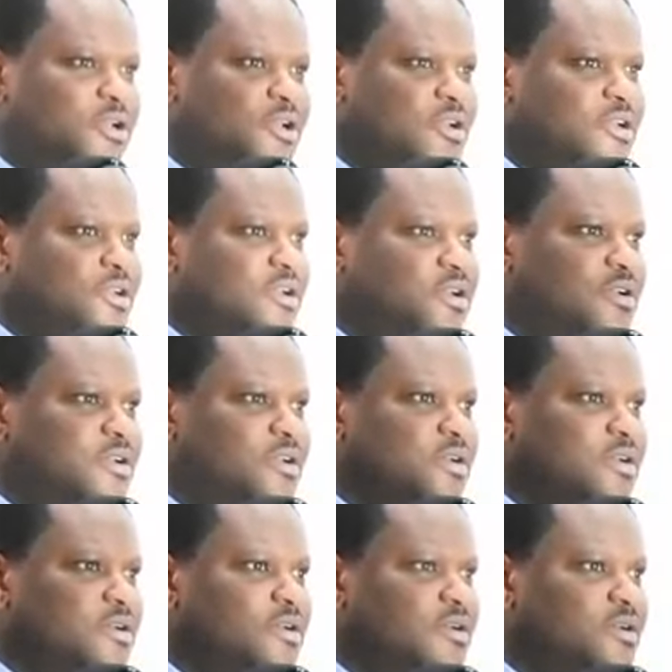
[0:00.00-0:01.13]

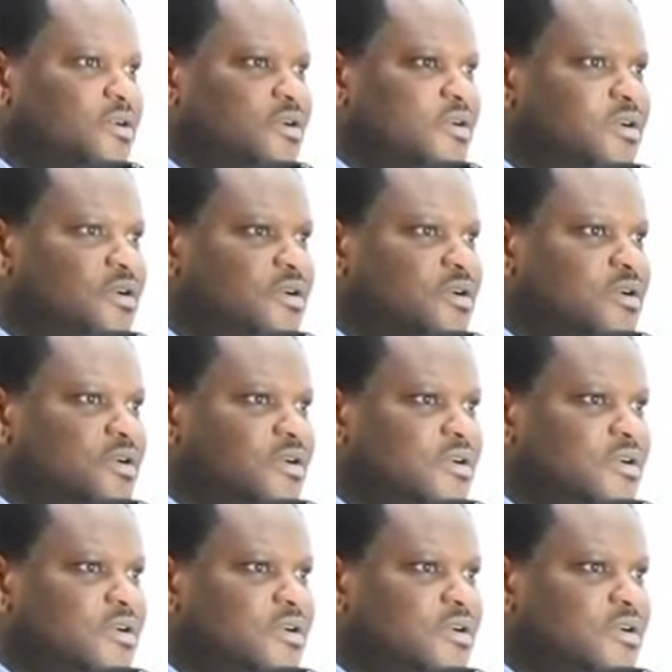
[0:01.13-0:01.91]
Nothing is said.